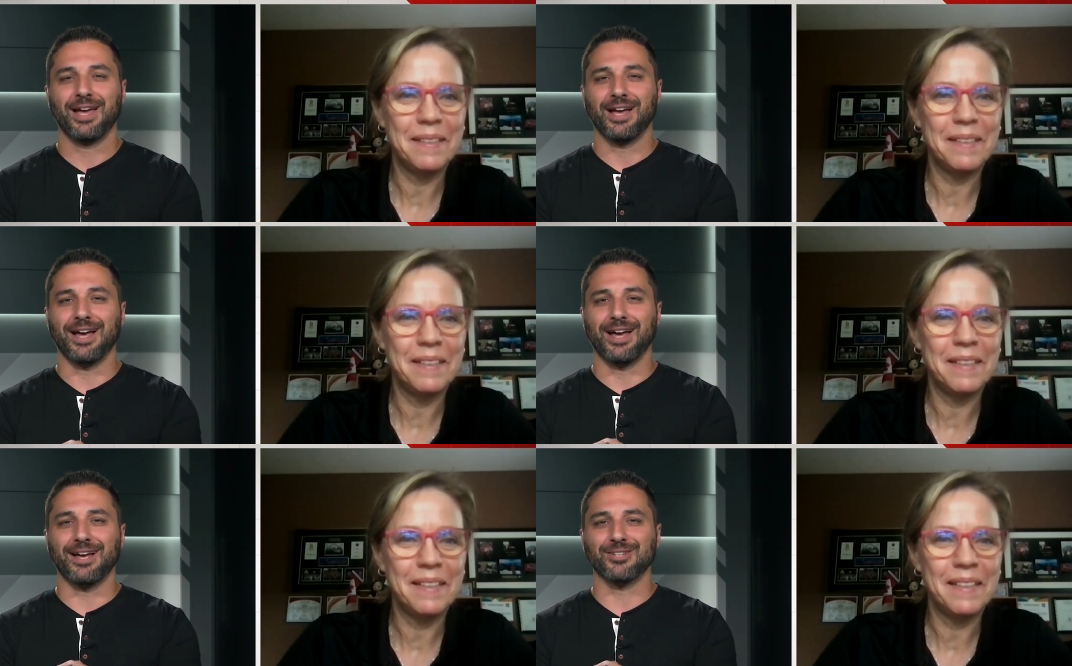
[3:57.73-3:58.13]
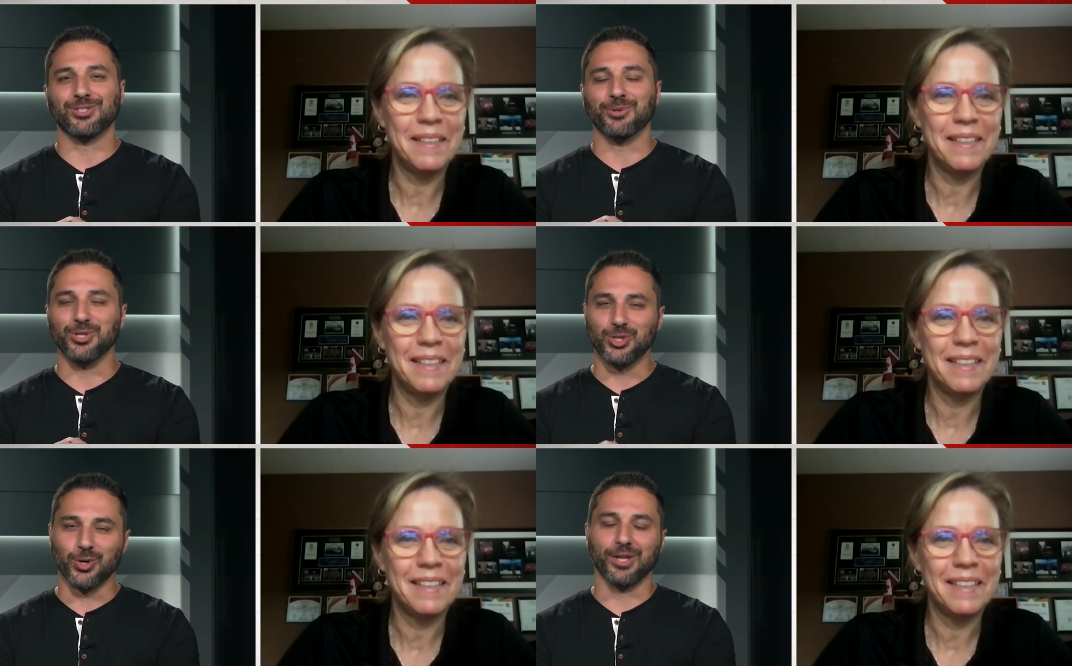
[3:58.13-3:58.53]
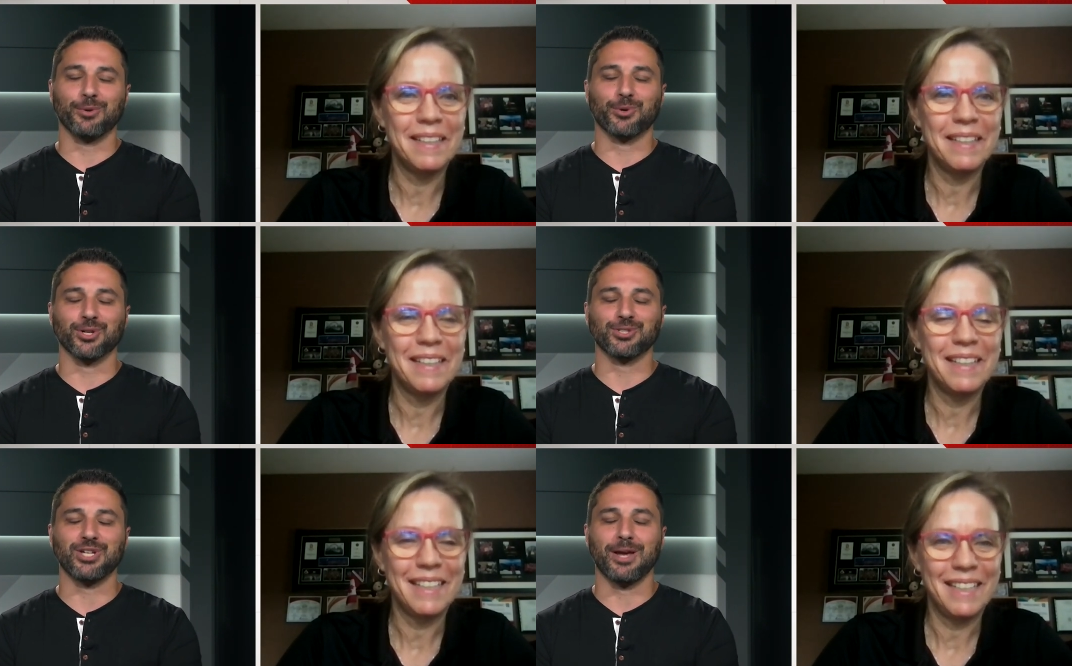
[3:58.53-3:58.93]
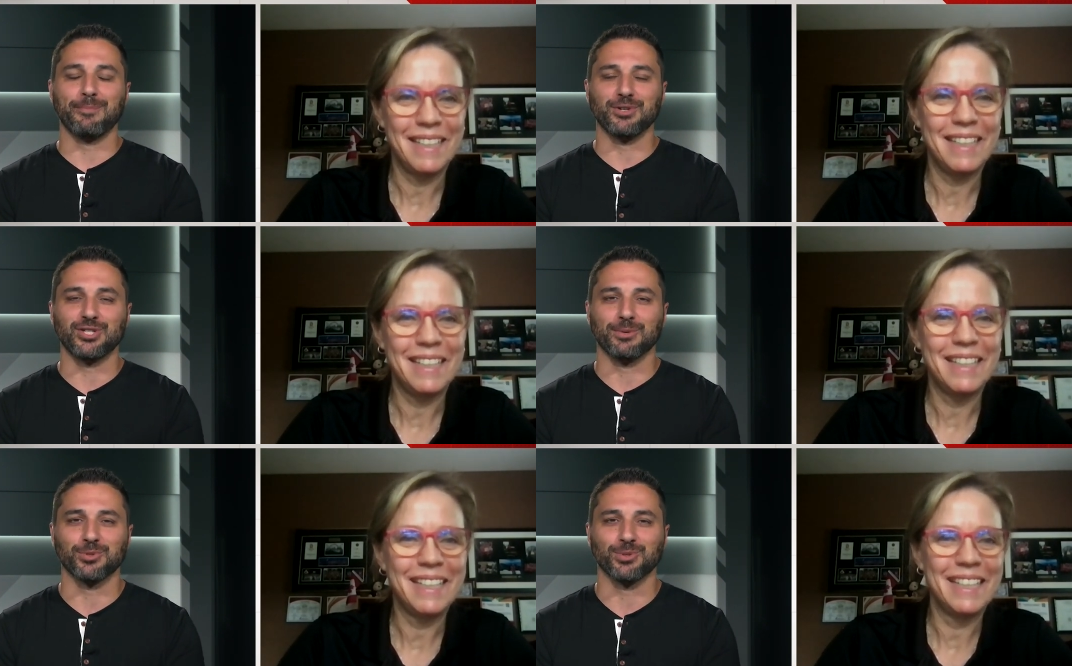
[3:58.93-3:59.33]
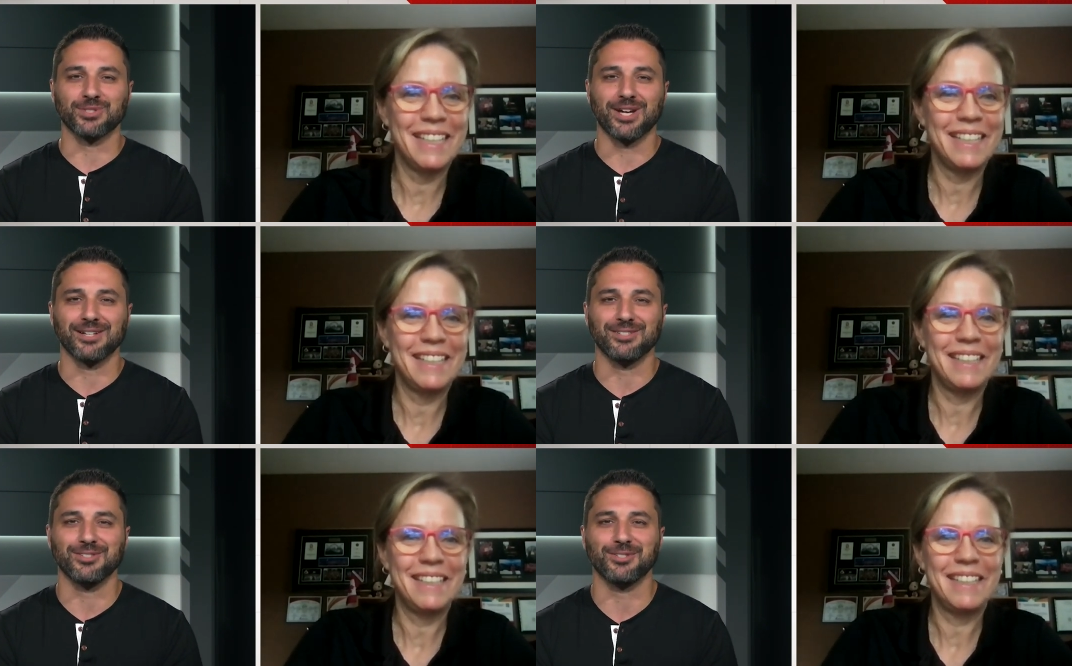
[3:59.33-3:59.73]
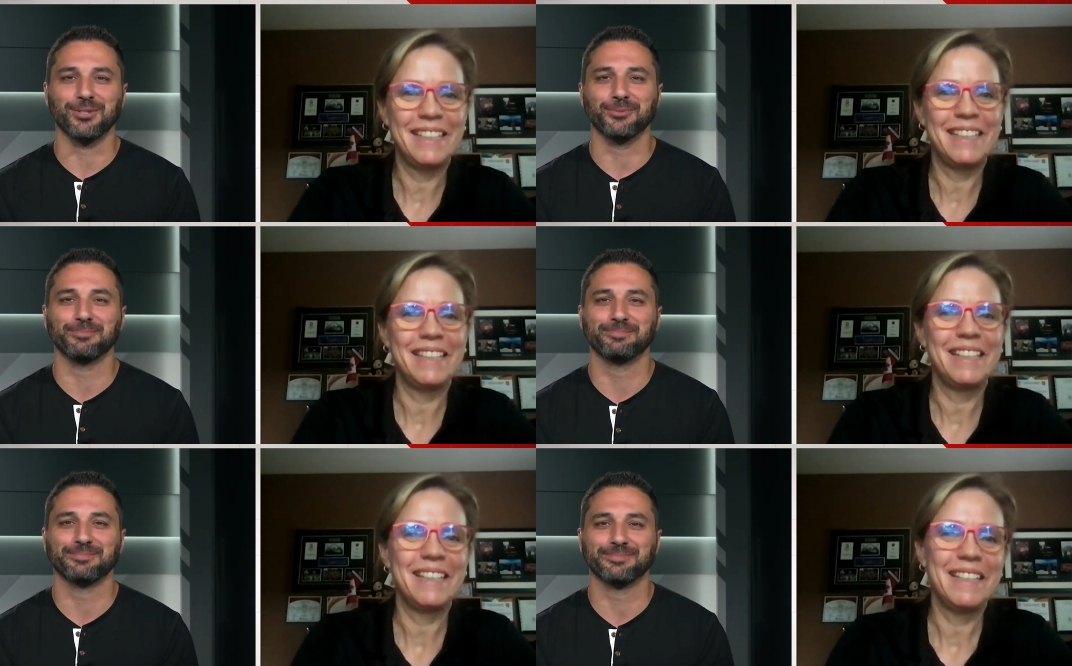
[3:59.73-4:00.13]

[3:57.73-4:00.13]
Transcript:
Speaker 1: Uh, so enjoy the World Championships. We'll talk to you soon.